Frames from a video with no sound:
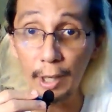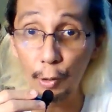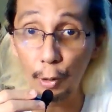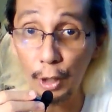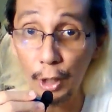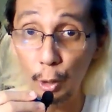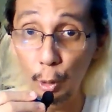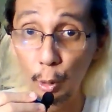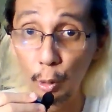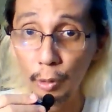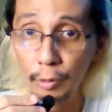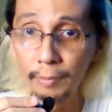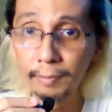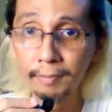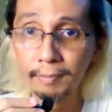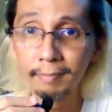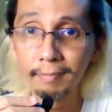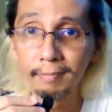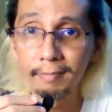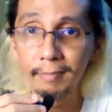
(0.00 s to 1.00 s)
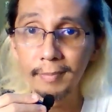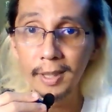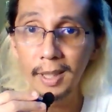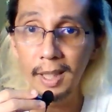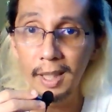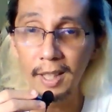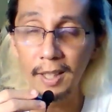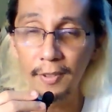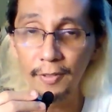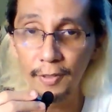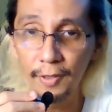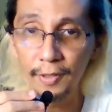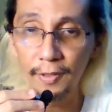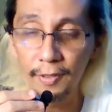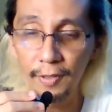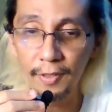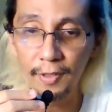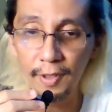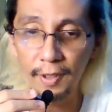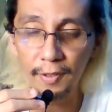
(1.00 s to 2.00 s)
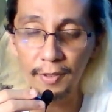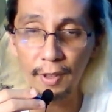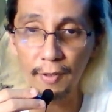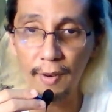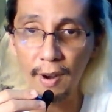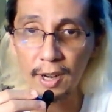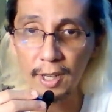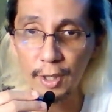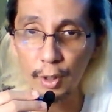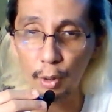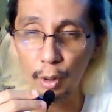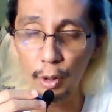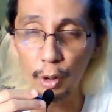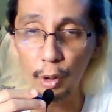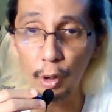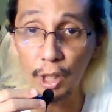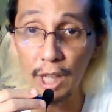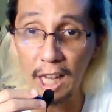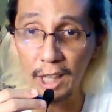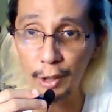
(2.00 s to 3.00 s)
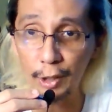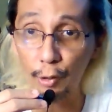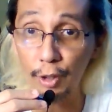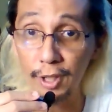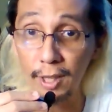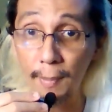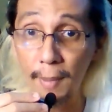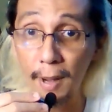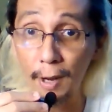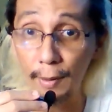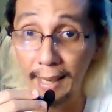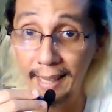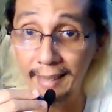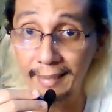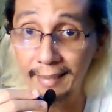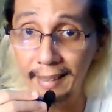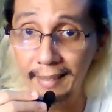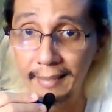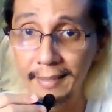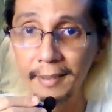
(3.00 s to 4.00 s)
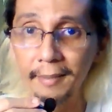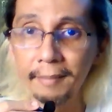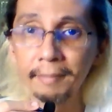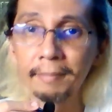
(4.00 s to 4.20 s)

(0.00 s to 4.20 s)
no Ryu, the very sword Oyashiro-sama created.